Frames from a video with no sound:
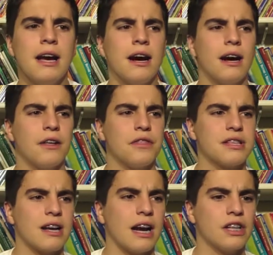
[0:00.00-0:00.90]
Uh,
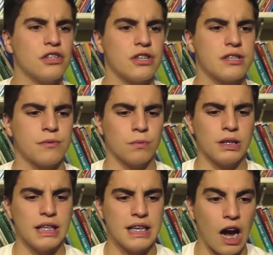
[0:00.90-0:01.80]
this kind of just
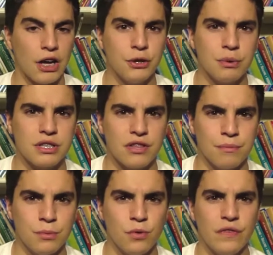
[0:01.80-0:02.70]
really got you into the
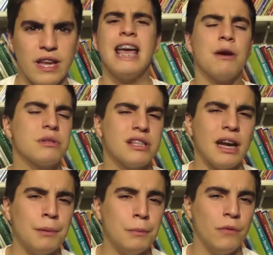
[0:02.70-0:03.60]
movie. It was the
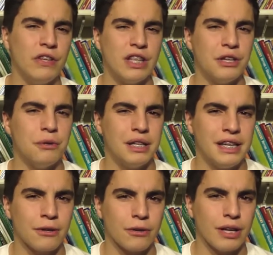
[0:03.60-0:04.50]
type of movie that you'd
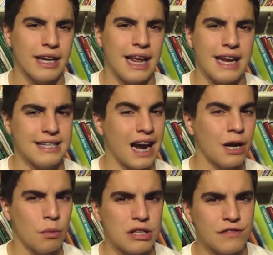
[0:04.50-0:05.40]
hear in a Ti
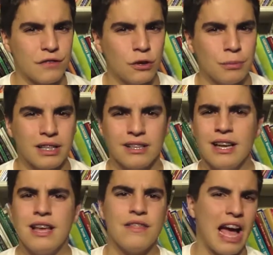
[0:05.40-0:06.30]
West film, in
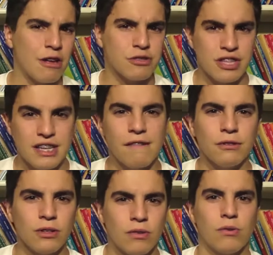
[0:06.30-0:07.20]
The House of the Devil
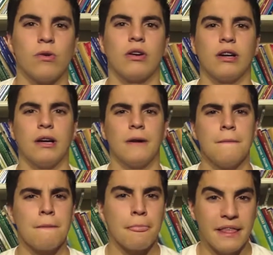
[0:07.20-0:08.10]
or uh,
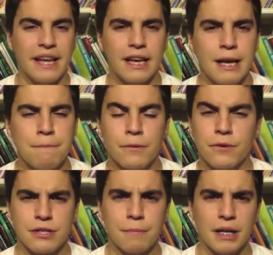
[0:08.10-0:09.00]
The Innkeeper,
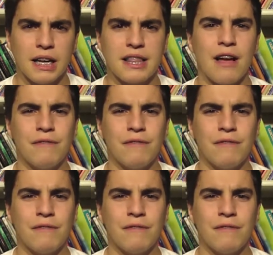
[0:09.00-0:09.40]
something like that.